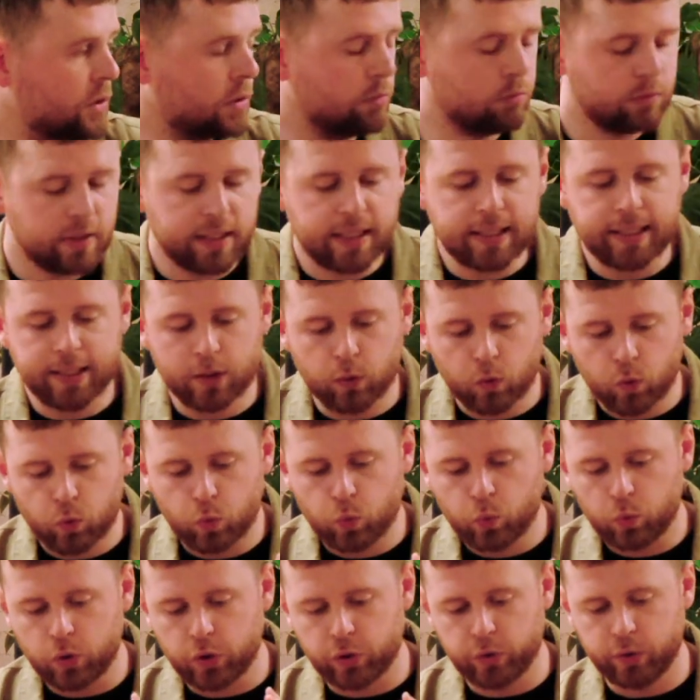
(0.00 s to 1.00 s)
And really
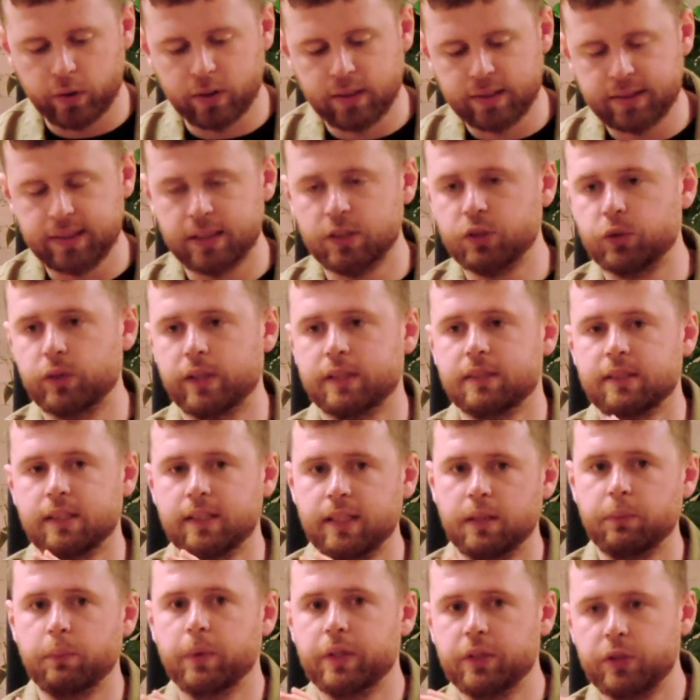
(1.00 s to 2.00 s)
all Google is interested
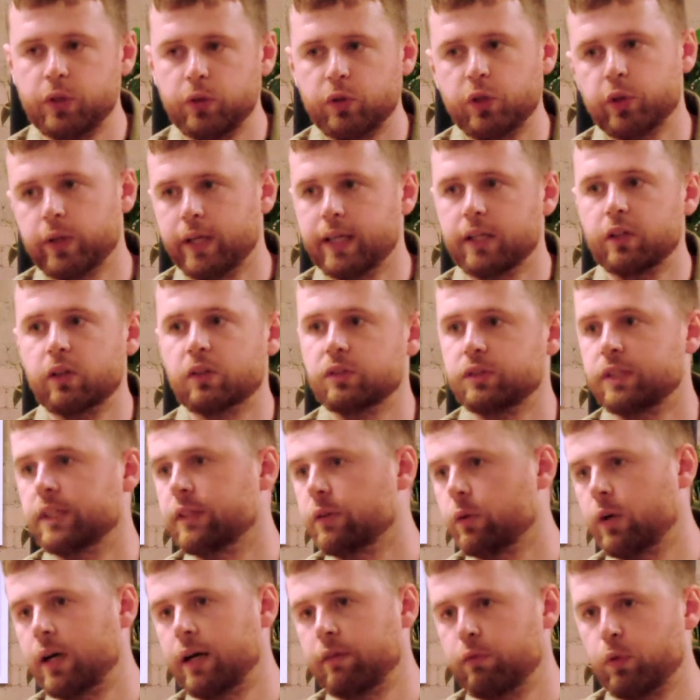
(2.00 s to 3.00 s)
in when you create content
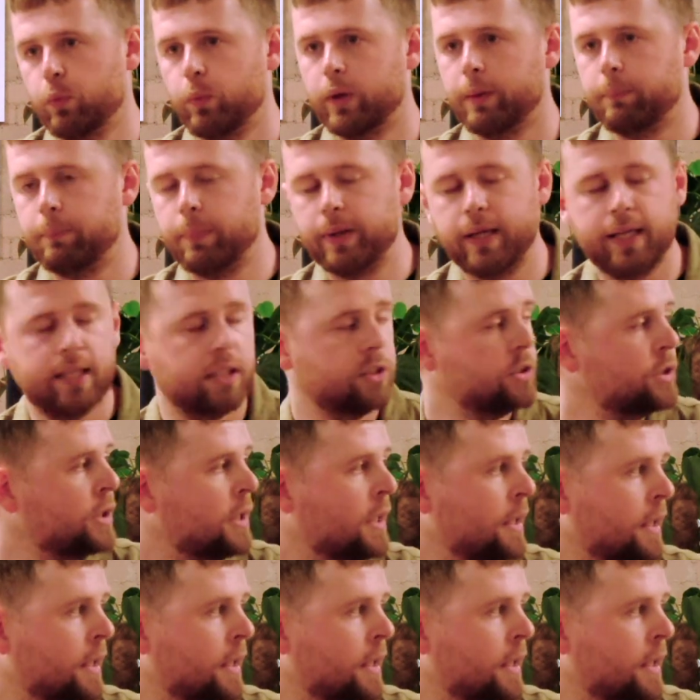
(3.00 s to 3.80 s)
or have a web page